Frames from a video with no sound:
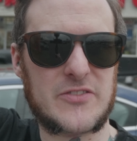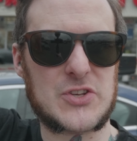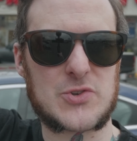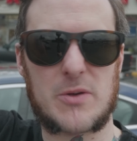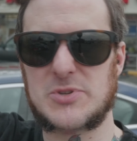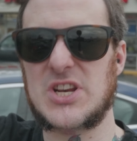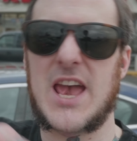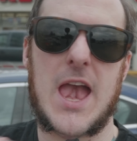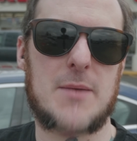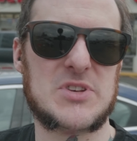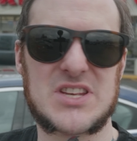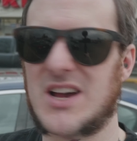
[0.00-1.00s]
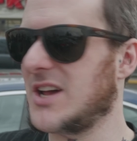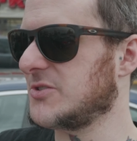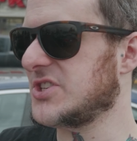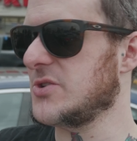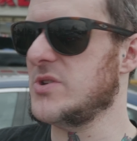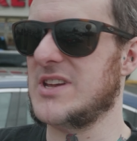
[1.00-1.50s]
in the description to
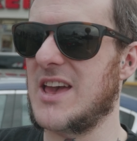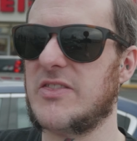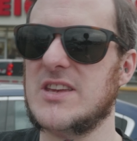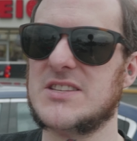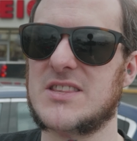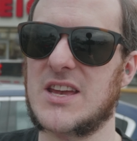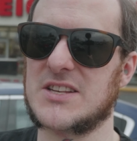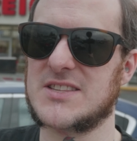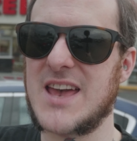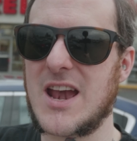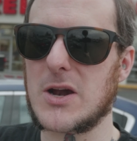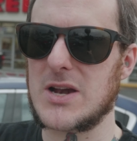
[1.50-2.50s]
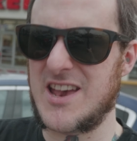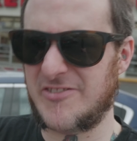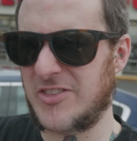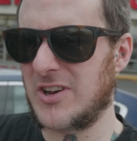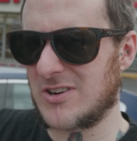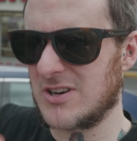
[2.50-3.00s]
Amazon so you can get these things there
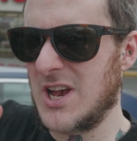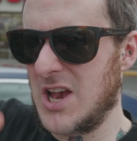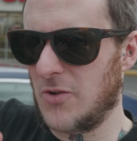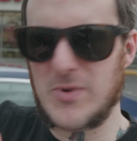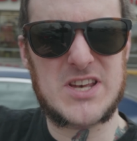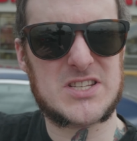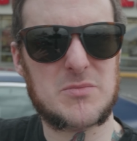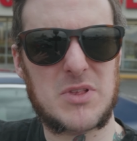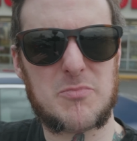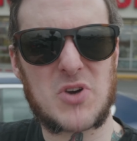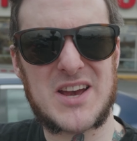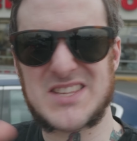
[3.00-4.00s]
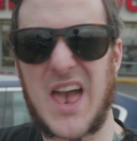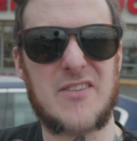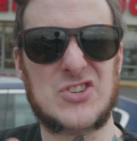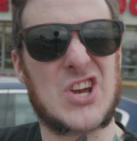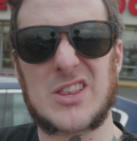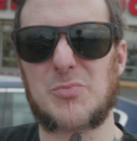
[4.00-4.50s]
if they're reasonably priced. I
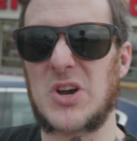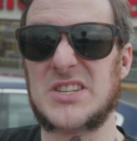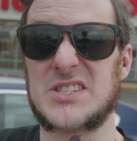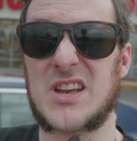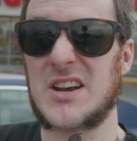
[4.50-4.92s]
haven't checked the prices